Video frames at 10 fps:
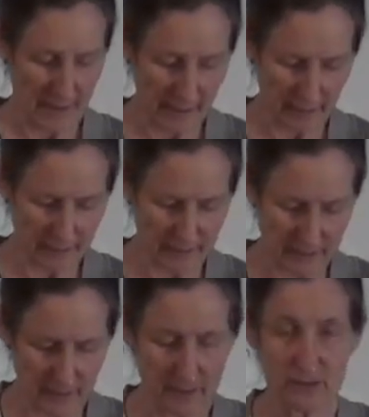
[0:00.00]
How long do you
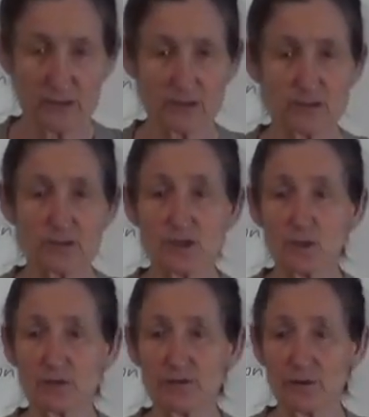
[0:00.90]
need it to
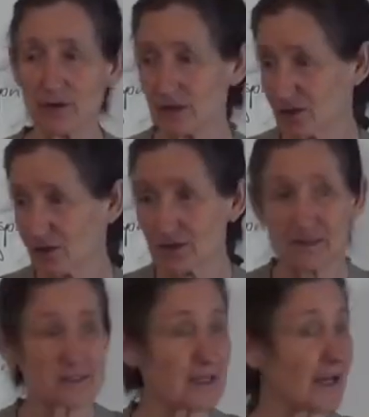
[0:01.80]
do it for? As long
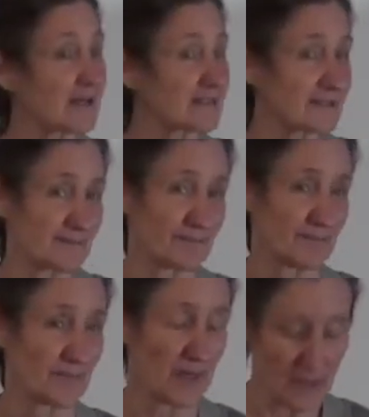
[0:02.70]
as it takes.
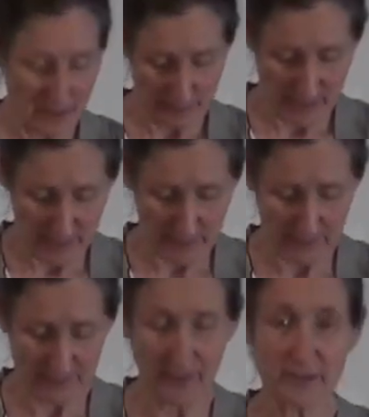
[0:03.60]
Maybe
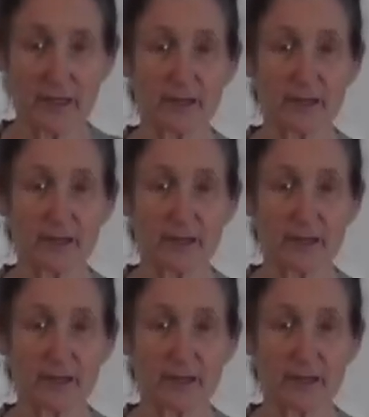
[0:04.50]
if I'd